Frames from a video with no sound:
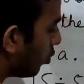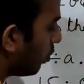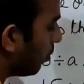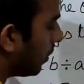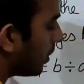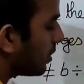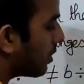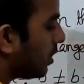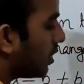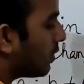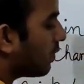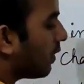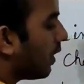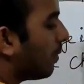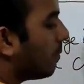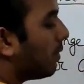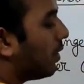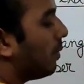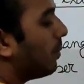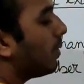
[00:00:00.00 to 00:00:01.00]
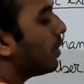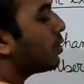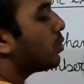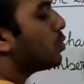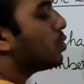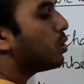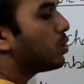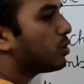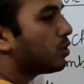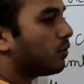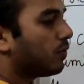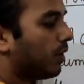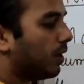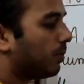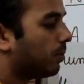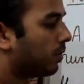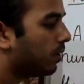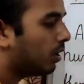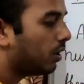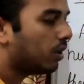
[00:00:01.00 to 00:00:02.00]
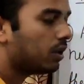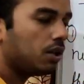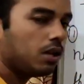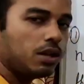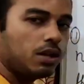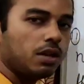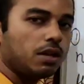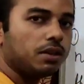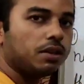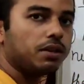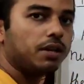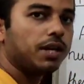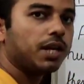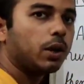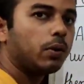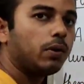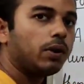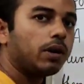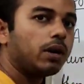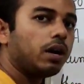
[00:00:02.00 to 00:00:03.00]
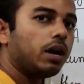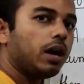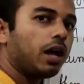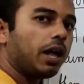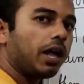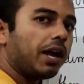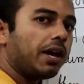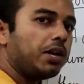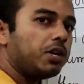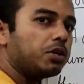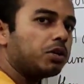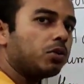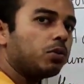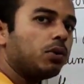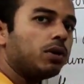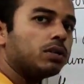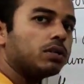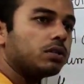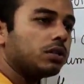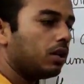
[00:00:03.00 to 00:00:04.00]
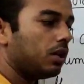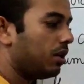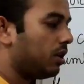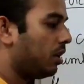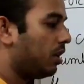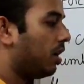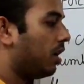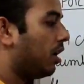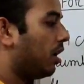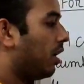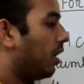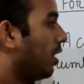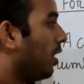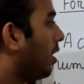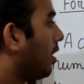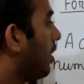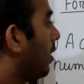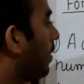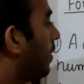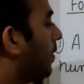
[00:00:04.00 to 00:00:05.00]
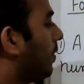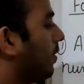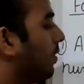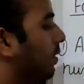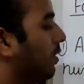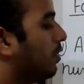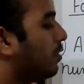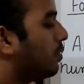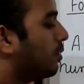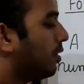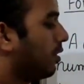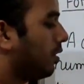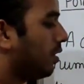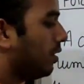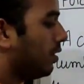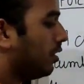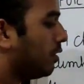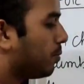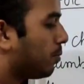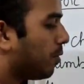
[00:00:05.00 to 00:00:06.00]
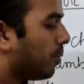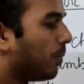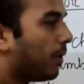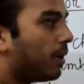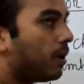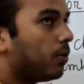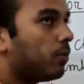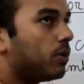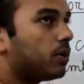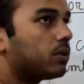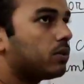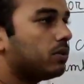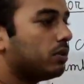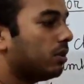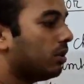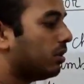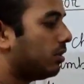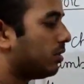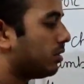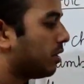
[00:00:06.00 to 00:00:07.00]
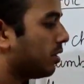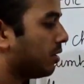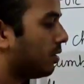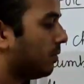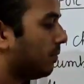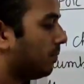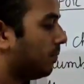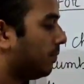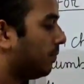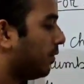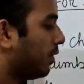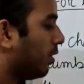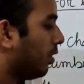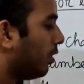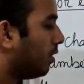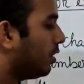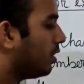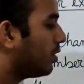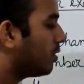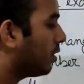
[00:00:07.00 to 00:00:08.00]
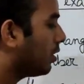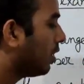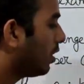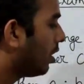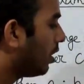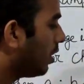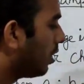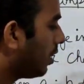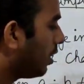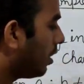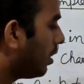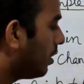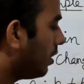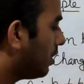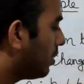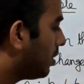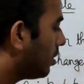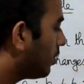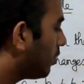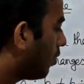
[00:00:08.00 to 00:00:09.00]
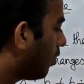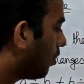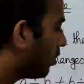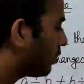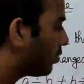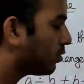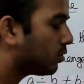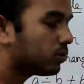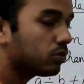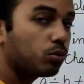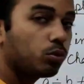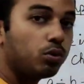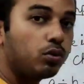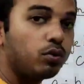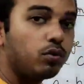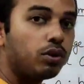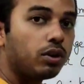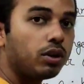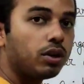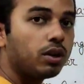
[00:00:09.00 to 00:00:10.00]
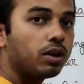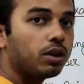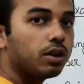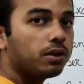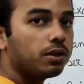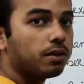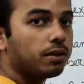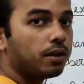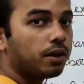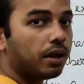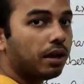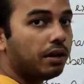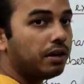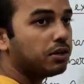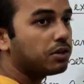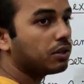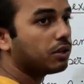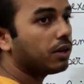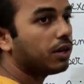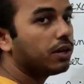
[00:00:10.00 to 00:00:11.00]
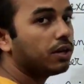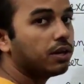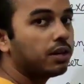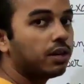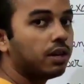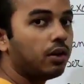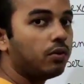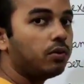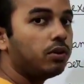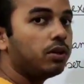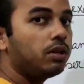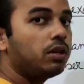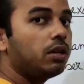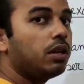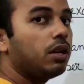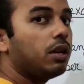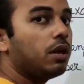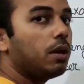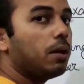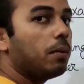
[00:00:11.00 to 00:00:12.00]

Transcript: 2 plus 3 is 5, 3 plus 2 is also 5. That our addition was this property was this is all good for addition, right? Now in